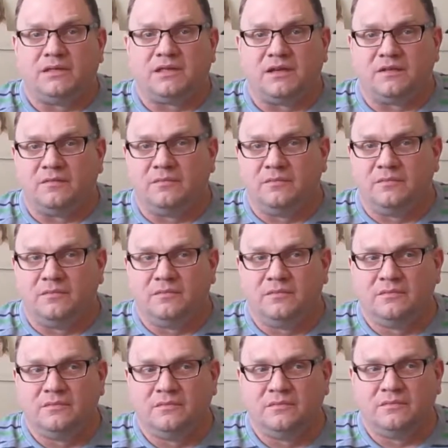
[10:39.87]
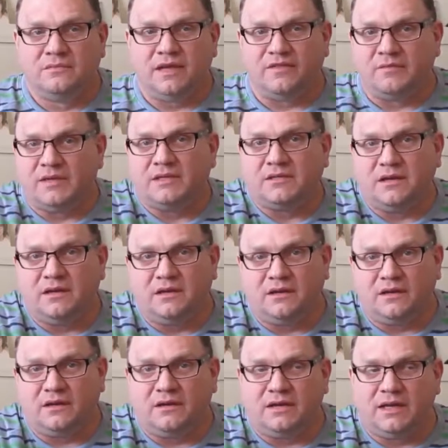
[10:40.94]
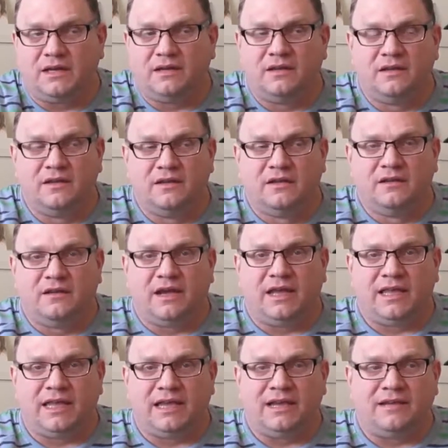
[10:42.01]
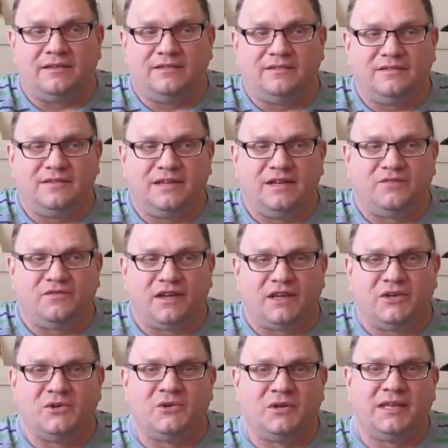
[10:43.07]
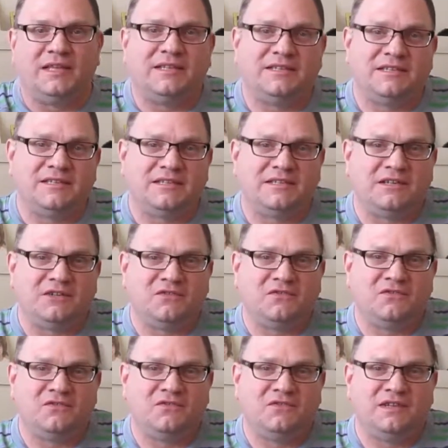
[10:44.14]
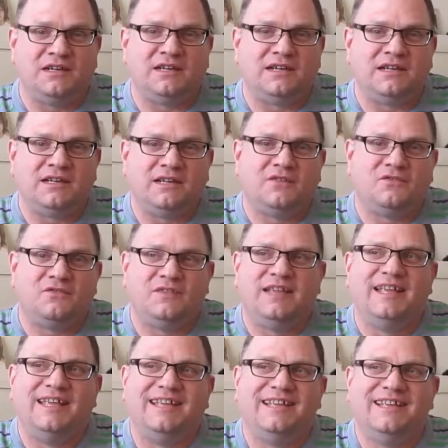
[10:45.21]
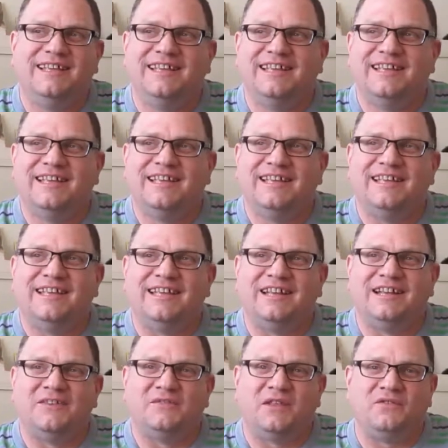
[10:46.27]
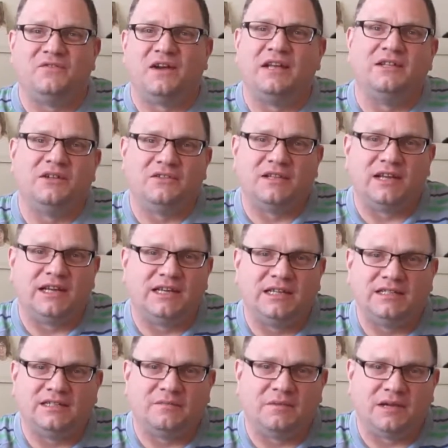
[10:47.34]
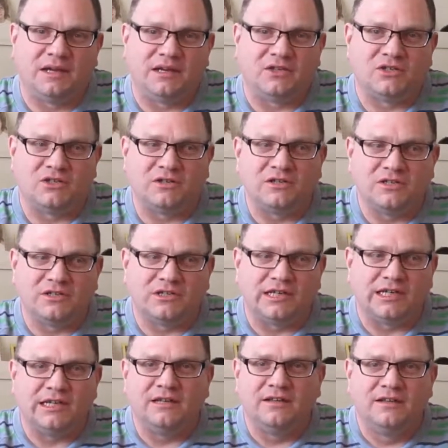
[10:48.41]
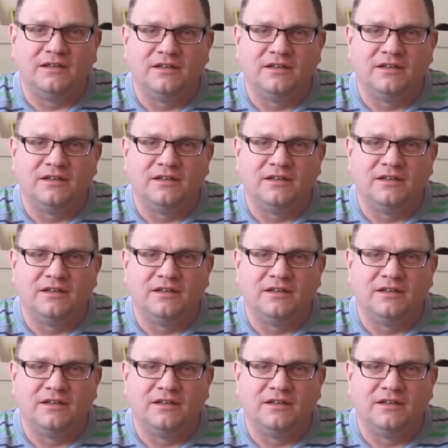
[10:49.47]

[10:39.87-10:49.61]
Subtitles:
I have my son here, and I can't. If I go and get this stuff done, and if they find out that I need some kind of surgery,